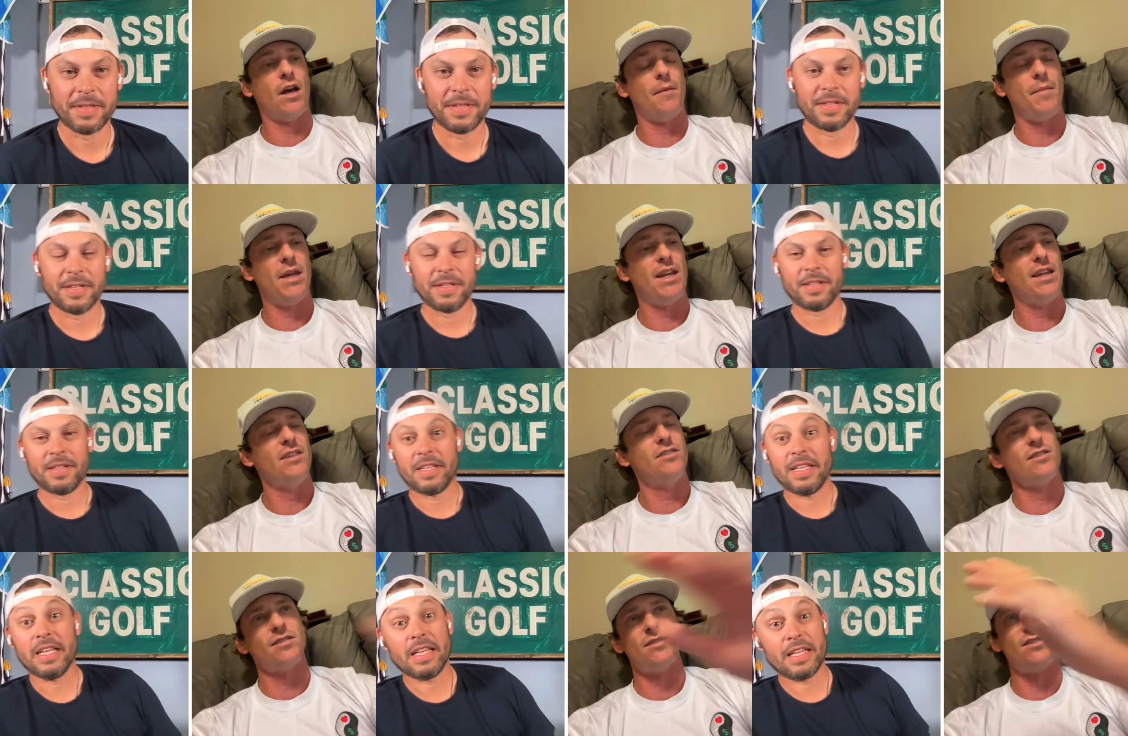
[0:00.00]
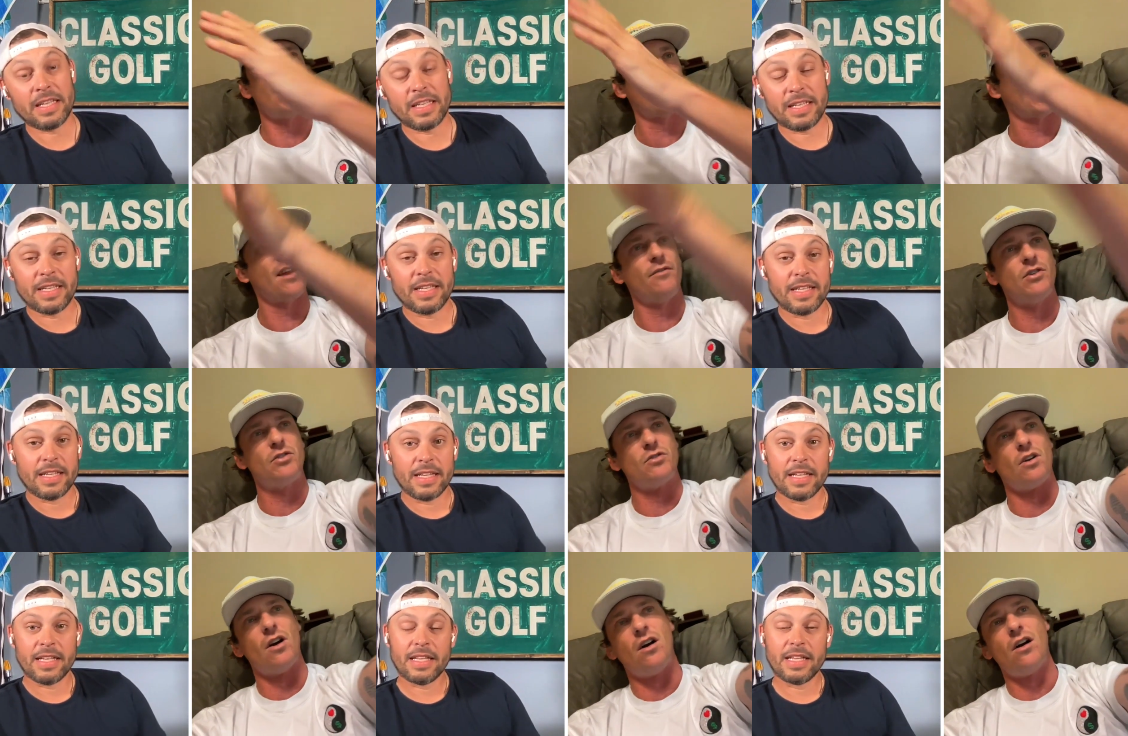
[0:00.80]
Speaker 1: I mean, he just did kind of a
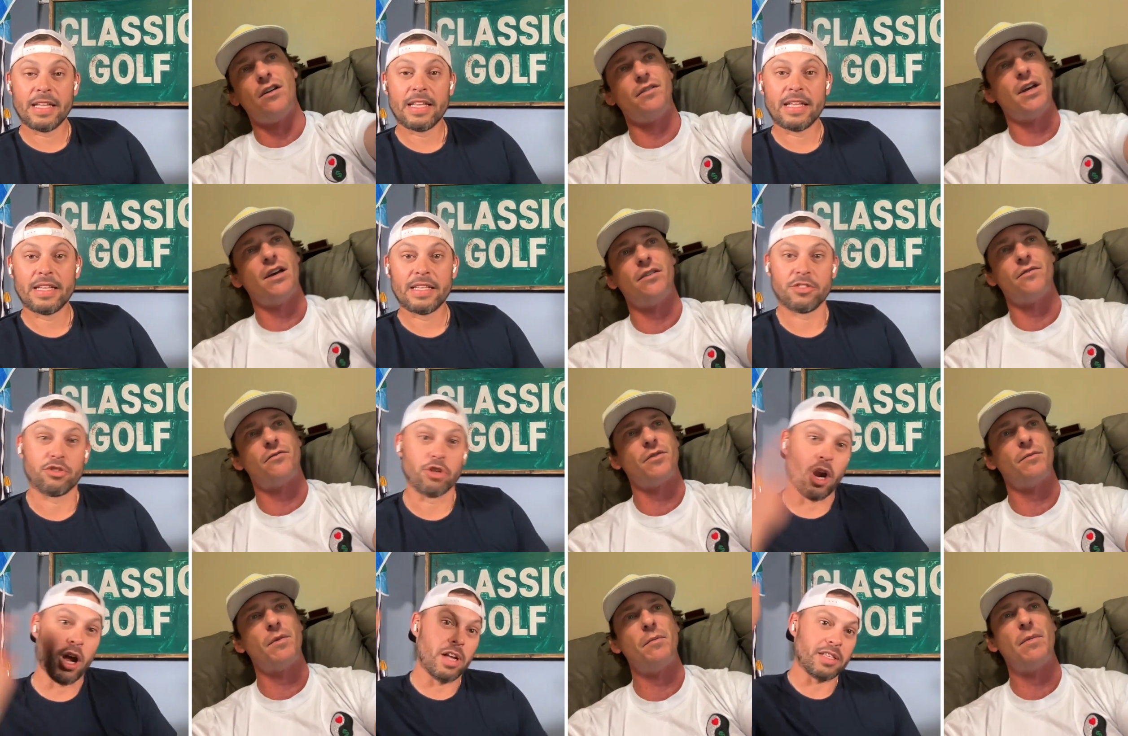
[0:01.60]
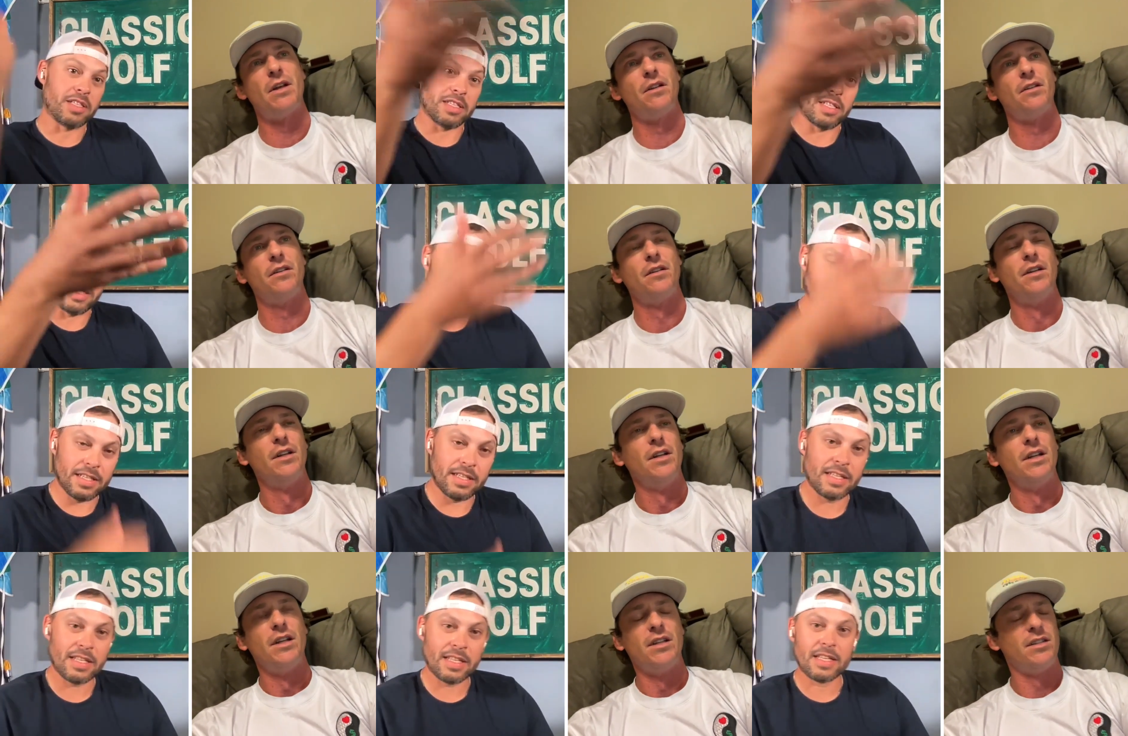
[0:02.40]
draw down Draws the It,
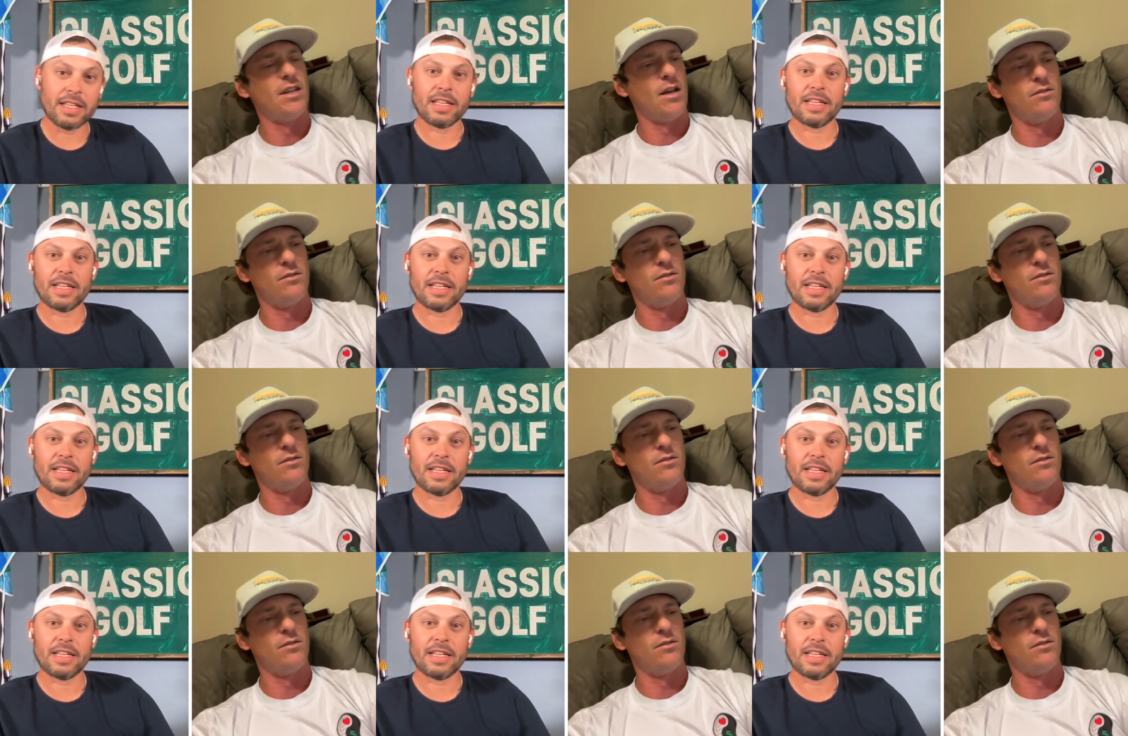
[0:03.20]
yeah.